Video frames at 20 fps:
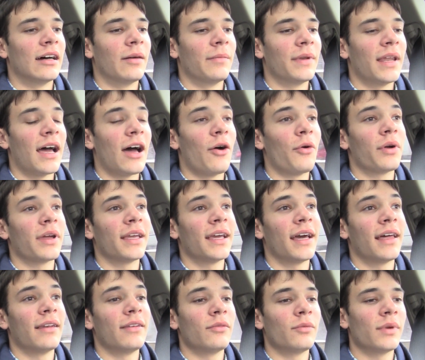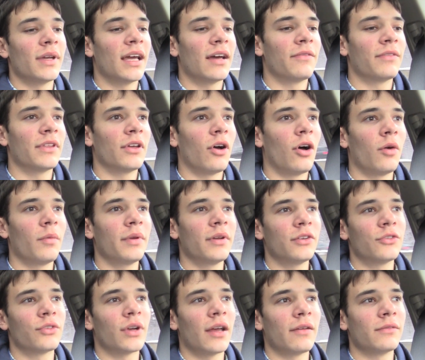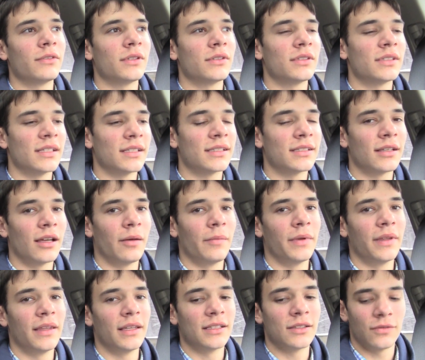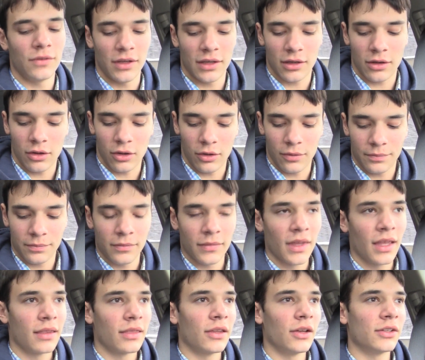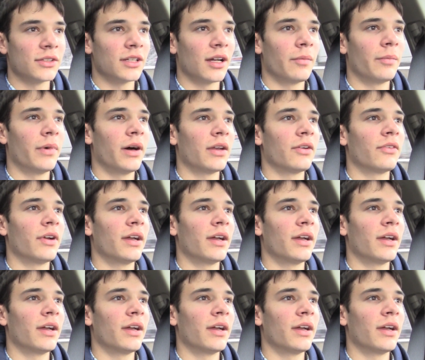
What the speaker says: now again, we have the all-wheel drive system in this vehicle. There's our button